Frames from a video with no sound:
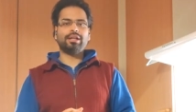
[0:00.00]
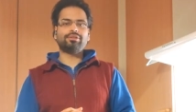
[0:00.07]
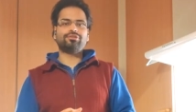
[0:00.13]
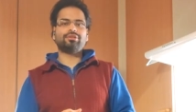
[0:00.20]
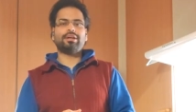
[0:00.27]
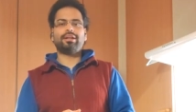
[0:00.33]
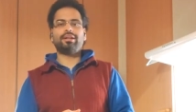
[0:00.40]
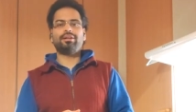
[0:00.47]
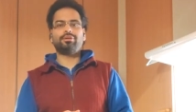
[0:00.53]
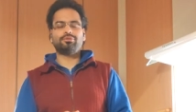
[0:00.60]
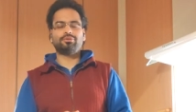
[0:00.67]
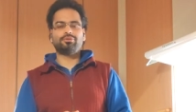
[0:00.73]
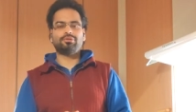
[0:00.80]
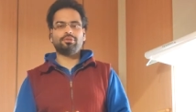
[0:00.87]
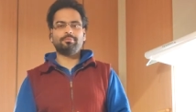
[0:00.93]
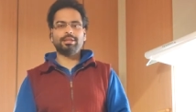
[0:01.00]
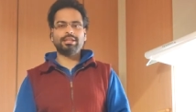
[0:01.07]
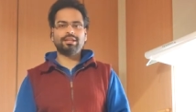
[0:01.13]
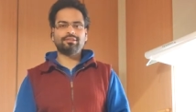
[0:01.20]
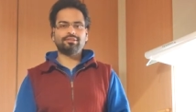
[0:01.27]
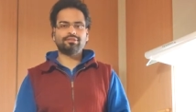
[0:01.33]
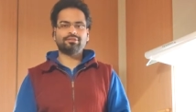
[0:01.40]
and share it on social
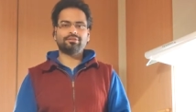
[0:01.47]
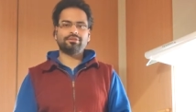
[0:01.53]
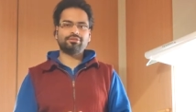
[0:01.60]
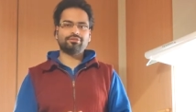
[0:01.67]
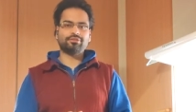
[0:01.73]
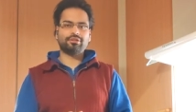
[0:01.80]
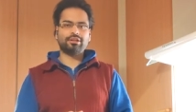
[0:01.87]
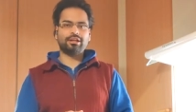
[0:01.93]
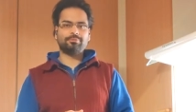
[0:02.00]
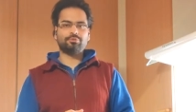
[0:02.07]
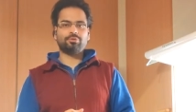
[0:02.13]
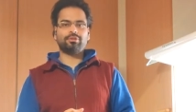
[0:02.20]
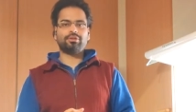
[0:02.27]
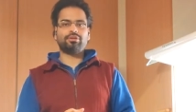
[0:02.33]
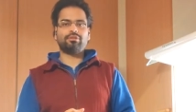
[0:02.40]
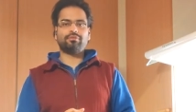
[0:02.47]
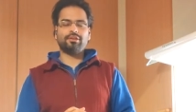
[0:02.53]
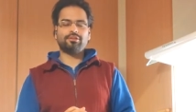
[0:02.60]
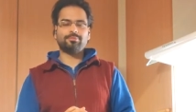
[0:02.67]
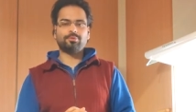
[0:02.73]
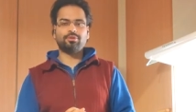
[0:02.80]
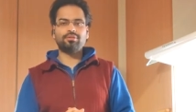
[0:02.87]
media such as Instagram, Twitter or
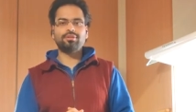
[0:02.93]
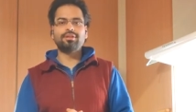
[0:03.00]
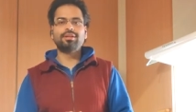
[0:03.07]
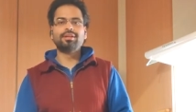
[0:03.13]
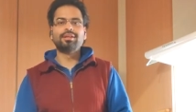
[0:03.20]
Facebook.